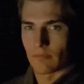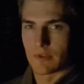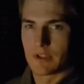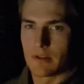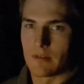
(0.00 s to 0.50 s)

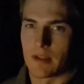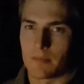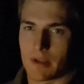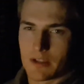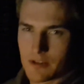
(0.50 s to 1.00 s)
do them,
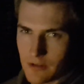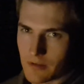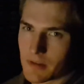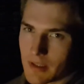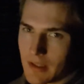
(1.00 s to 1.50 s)
and I
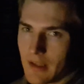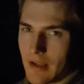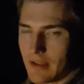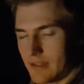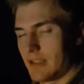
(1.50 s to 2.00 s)
should
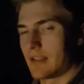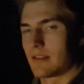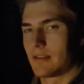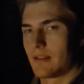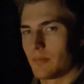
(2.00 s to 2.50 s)
I think,
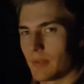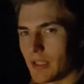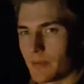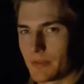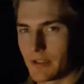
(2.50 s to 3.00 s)
be
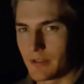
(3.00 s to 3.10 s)
able to